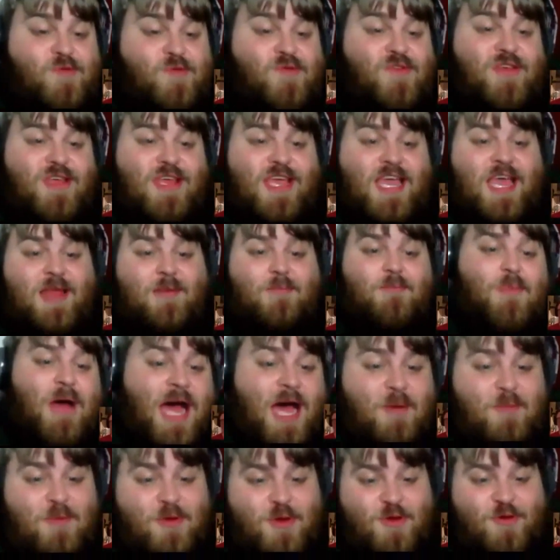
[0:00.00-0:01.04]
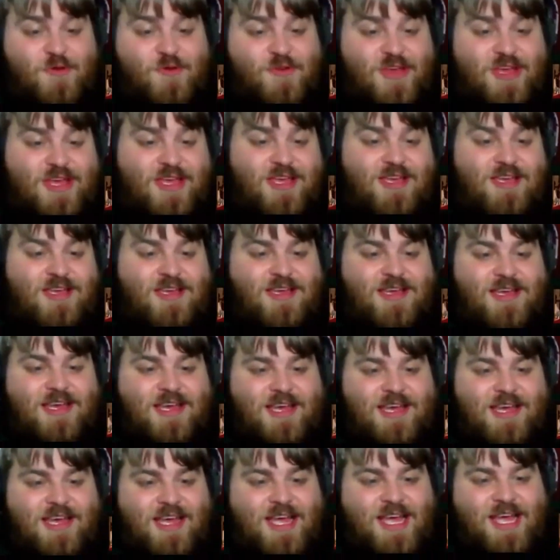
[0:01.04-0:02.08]
Tim's movie and my
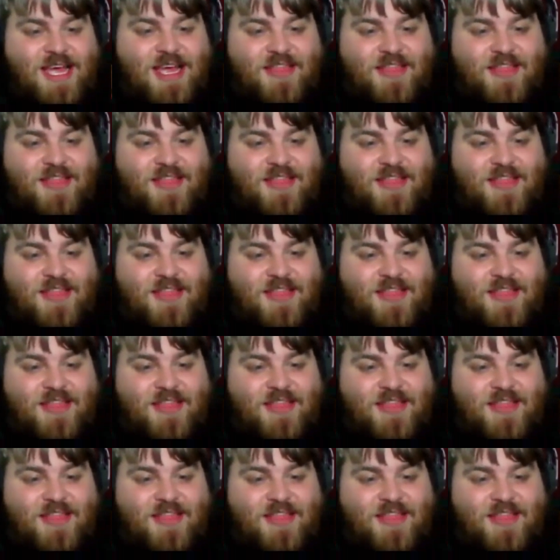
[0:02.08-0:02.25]
movie,